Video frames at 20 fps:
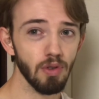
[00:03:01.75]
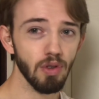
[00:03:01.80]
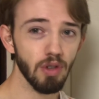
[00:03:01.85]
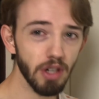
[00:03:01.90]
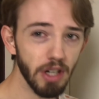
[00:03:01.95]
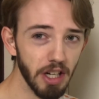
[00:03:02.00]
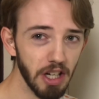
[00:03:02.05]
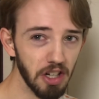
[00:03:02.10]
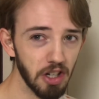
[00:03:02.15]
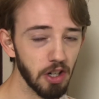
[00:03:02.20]

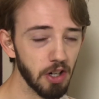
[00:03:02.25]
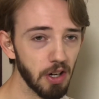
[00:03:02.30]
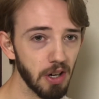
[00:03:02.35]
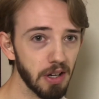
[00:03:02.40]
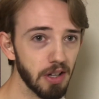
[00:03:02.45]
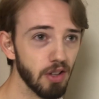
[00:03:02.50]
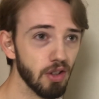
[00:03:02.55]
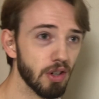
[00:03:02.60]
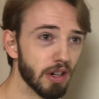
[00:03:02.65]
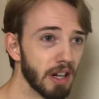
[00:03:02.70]
looking good,
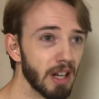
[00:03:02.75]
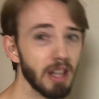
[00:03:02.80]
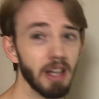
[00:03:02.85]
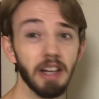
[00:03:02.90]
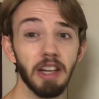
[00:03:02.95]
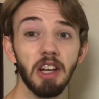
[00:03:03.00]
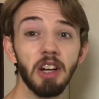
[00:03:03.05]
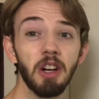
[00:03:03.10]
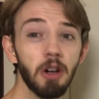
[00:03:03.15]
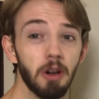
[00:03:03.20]
looking
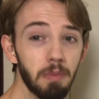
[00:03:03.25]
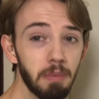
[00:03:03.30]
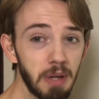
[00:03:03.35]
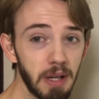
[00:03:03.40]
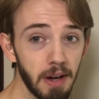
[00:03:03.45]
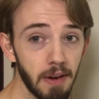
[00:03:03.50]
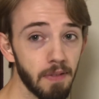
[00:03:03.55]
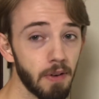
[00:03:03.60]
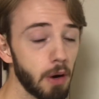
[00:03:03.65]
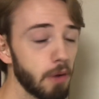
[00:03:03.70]
like he could be
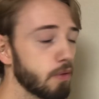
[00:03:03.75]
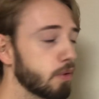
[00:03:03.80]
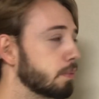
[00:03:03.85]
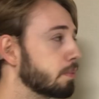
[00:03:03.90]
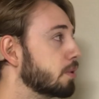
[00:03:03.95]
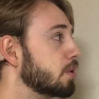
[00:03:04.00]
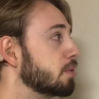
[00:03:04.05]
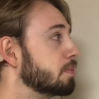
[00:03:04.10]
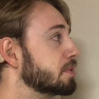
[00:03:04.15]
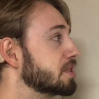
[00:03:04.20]
in the fight for
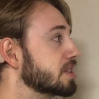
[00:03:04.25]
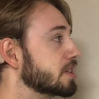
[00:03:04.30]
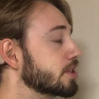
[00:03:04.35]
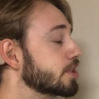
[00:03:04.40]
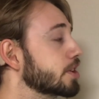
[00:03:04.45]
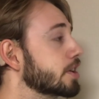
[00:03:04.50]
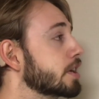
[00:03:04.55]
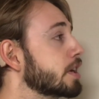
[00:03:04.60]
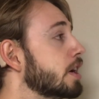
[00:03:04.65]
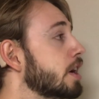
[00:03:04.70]
pole
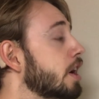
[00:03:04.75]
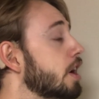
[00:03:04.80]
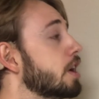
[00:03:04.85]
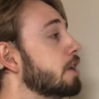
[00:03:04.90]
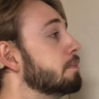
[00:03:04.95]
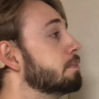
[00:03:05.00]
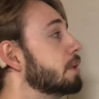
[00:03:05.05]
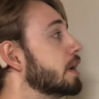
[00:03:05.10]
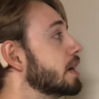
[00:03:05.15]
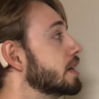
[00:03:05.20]
position,
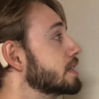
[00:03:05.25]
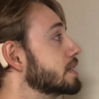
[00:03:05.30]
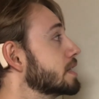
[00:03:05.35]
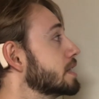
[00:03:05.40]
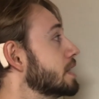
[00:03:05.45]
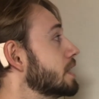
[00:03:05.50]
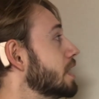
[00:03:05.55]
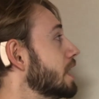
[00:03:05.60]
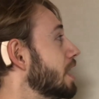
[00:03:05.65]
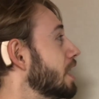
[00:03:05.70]
but
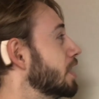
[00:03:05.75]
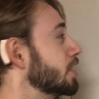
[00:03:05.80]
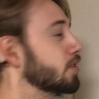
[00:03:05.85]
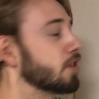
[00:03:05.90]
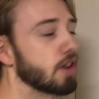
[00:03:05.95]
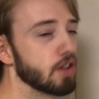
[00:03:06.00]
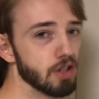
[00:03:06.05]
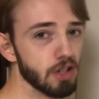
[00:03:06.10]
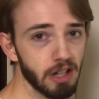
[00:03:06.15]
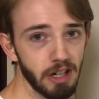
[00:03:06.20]

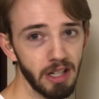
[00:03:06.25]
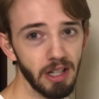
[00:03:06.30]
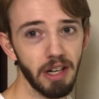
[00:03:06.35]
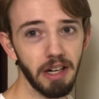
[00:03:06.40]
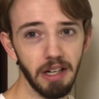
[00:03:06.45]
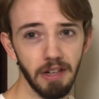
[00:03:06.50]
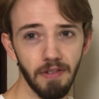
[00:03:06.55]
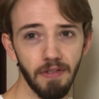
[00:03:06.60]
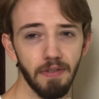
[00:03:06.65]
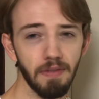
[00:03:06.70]
not looking
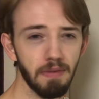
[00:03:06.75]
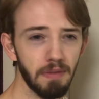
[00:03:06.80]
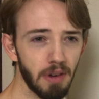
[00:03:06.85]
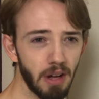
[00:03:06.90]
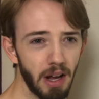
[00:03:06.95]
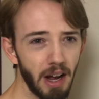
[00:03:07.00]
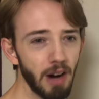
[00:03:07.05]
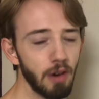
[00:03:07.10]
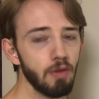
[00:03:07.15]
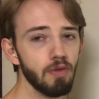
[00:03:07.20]
like the
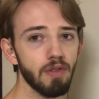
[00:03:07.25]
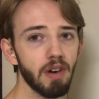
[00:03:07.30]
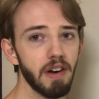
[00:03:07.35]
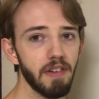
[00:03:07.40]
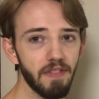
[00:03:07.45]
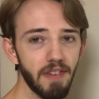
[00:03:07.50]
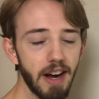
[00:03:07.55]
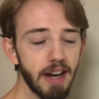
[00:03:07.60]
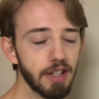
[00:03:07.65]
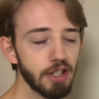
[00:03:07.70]

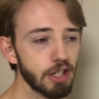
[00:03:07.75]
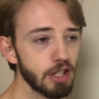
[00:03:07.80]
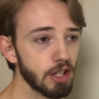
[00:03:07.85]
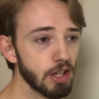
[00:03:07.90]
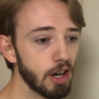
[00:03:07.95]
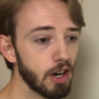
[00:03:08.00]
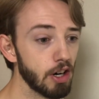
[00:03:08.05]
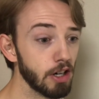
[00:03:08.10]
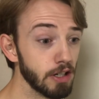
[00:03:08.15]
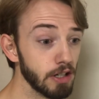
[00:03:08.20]
outright fastest
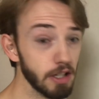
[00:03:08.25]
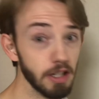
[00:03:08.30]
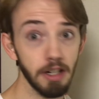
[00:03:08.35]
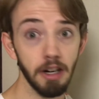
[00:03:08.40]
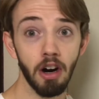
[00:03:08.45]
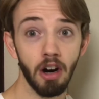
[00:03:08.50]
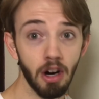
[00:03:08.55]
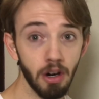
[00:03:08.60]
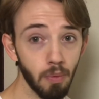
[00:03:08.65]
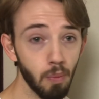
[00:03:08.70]
car
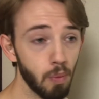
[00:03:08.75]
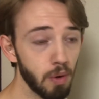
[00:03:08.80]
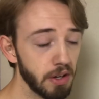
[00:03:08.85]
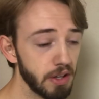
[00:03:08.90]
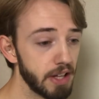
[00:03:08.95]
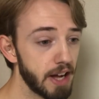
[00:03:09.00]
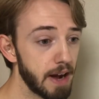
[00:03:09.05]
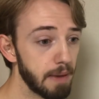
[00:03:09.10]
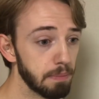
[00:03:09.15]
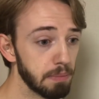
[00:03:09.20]
on
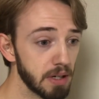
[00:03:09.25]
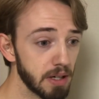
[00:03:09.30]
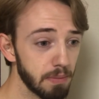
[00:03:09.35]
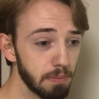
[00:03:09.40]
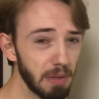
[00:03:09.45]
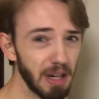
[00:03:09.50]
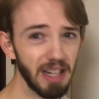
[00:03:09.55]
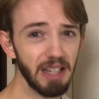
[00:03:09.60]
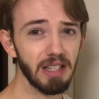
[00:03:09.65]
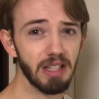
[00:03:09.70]
one lap
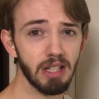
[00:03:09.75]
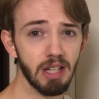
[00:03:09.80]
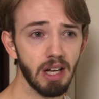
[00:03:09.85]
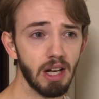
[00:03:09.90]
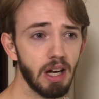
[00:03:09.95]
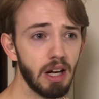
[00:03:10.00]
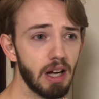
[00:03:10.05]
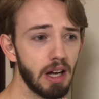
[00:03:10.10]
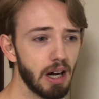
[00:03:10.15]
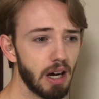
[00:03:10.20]
pace
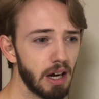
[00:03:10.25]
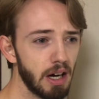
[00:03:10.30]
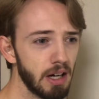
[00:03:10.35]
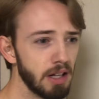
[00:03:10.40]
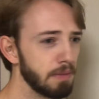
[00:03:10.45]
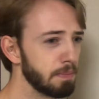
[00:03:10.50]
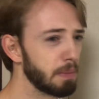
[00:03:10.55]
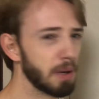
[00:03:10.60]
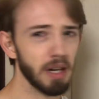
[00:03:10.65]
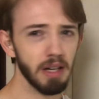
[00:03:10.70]

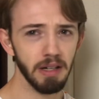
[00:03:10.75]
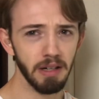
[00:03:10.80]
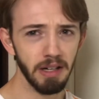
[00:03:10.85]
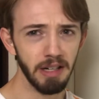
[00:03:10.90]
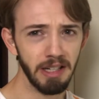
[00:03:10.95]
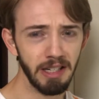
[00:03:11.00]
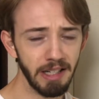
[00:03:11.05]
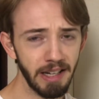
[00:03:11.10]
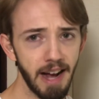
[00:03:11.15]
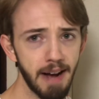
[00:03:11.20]

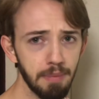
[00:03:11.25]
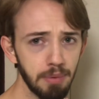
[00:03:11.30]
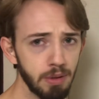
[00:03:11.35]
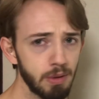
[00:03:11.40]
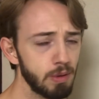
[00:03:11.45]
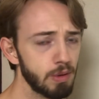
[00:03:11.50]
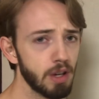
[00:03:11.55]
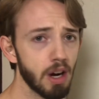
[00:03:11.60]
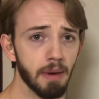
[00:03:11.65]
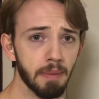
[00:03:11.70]
in an
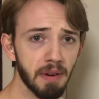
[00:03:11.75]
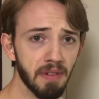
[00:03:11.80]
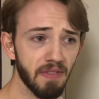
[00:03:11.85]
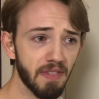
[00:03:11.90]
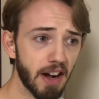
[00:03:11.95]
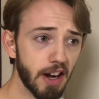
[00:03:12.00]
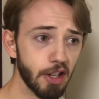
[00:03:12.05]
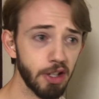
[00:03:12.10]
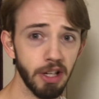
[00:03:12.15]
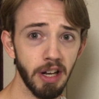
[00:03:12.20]
absolute dominant
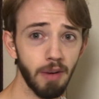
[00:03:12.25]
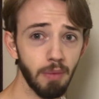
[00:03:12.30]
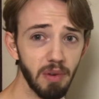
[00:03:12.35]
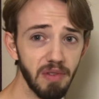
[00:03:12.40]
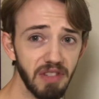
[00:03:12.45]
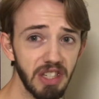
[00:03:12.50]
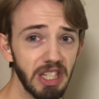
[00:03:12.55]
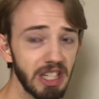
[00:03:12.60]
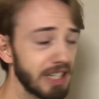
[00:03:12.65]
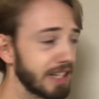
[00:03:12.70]
fashion that
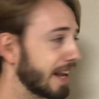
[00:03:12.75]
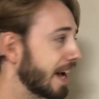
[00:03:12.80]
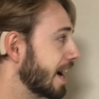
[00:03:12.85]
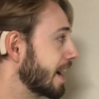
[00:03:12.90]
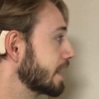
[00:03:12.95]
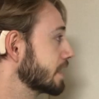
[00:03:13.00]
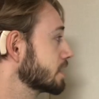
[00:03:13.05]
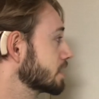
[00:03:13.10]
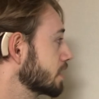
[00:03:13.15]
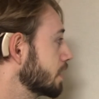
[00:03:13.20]
we've seen
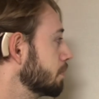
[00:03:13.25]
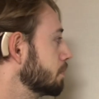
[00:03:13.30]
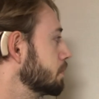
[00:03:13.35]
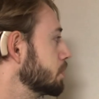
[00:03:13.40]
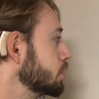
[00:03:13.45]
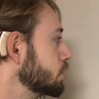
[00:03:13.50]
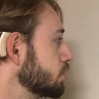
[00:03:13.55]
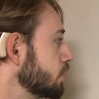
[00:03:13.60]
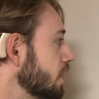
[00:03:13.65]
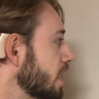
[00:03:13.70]
at some
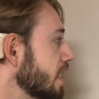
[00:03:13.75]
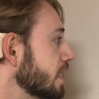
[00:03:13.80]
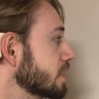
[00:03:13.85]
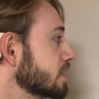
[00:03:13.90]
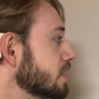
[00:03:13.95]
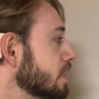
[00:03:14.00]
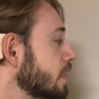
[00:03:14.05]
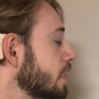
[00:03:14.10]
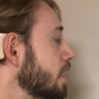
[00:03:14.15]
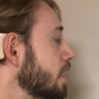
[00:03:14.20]
tracks.